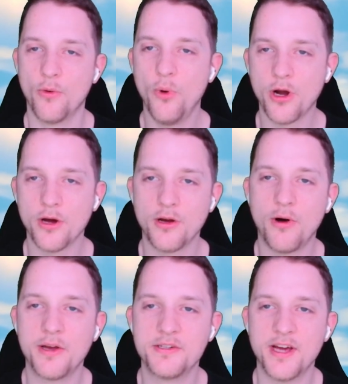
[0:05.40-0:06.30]
work on
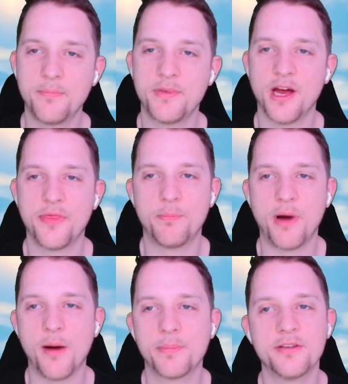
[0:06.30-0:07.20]
our debt at the
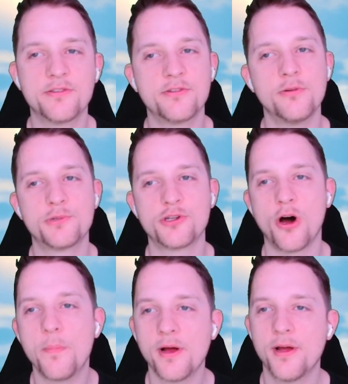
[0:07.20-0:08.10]
Pumpkin Soup
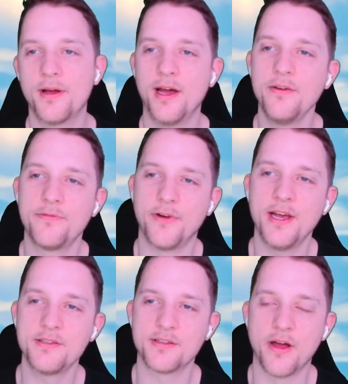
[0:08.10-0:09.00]
Shop and
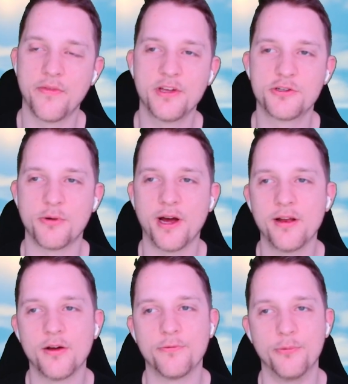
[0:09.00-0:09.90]
face the
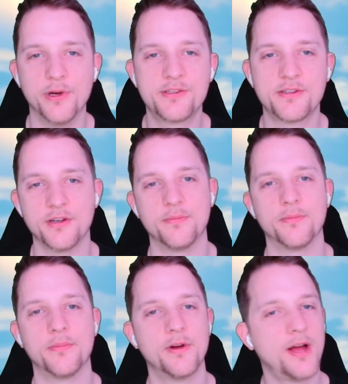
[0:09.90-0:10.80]
Trial of
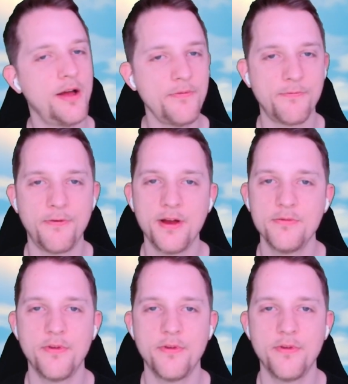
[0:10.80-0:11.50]
Wisdom. Have fun